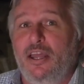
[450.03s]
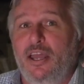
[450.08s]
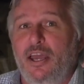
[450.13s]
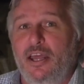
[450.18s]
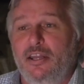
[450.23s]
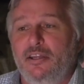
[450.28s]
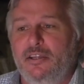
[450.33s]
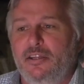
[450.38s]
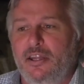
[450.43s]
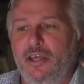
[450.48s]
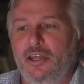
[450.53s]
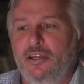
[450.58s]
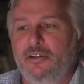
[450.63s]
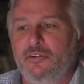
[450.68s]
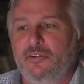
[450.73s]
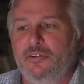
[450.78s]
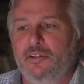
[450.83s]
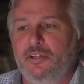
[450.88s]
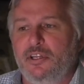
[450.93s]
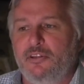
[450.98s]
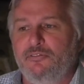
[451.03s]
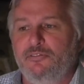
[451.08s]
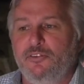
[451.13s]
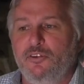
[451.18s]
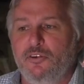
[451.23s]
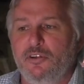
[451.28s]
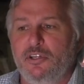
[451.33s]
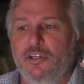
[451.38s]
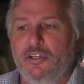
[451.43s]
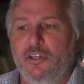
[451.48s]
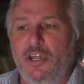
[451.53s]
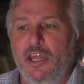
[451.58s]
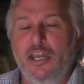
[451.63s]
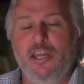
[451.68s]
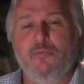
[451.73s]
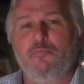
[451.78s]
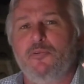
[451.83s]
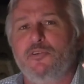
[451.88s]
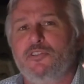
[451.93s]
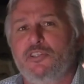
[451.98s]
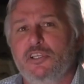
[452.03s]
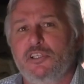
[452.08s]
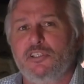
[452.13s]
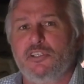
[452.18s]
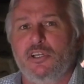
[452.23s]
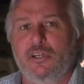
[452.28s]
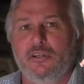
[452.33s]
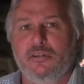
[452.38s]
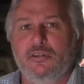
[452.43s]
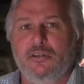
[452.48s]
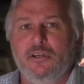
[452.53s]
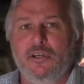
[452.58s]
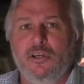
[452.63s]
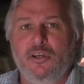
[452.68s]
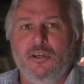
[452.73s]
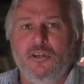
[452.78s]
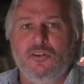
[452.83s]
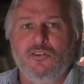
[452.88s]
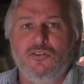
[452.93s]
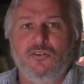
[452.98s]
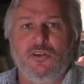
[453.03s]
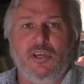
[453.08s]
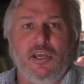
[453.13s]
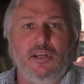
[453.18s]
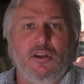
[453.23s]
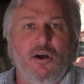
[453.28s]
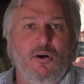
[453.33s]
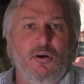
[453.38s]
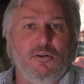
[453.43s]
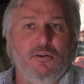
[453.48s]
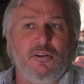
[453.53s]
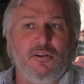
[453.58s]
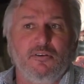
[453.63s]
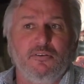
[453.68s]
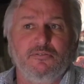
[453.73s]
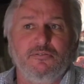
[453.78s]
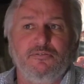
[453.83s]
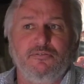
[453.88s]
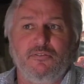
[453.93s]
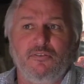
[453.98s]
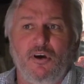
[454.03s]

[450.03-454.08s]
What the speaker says: And if you're in any position to get a hold of